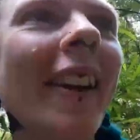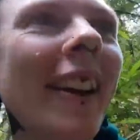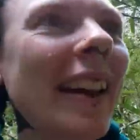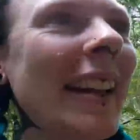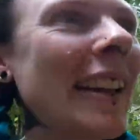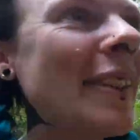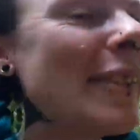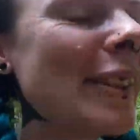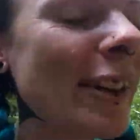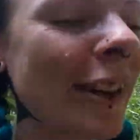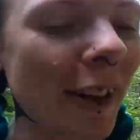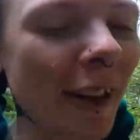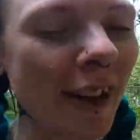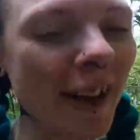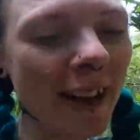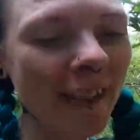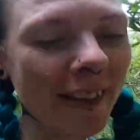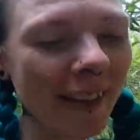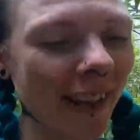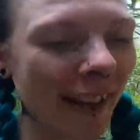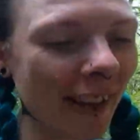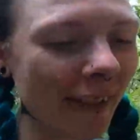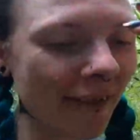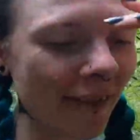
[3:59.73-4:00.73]
right, here we go. I
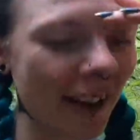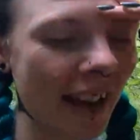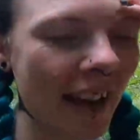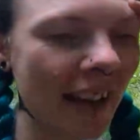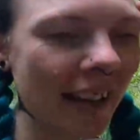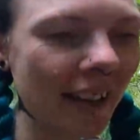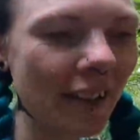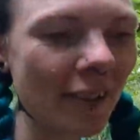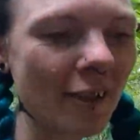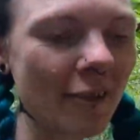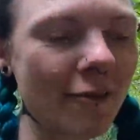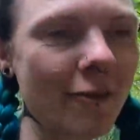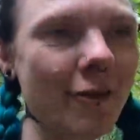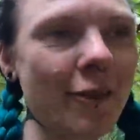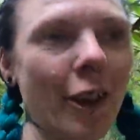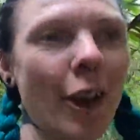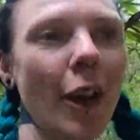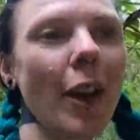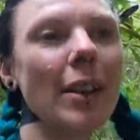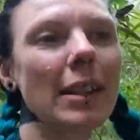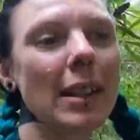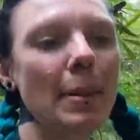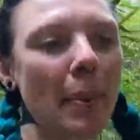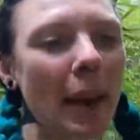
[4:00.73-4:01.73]
think I found the
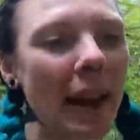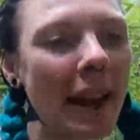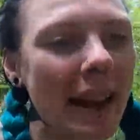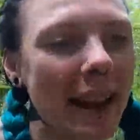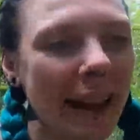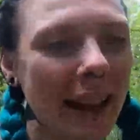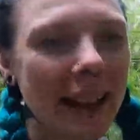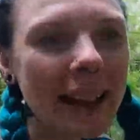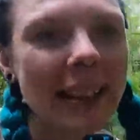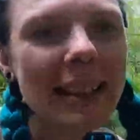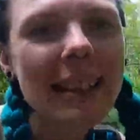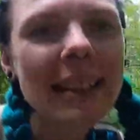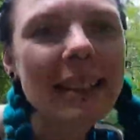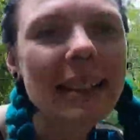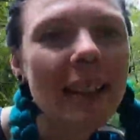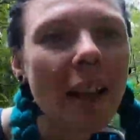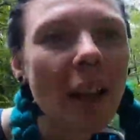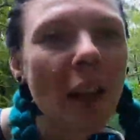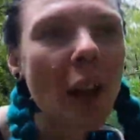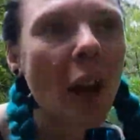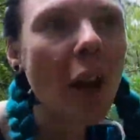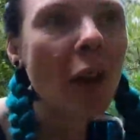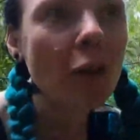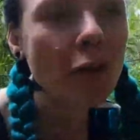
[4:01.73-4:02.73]
first piece
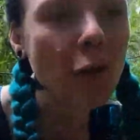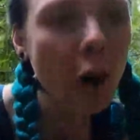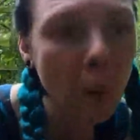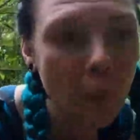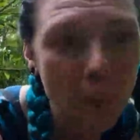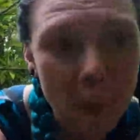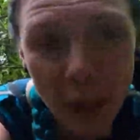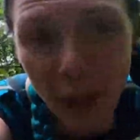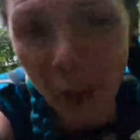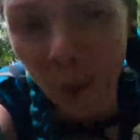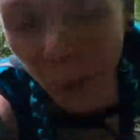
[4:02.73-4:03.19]
from the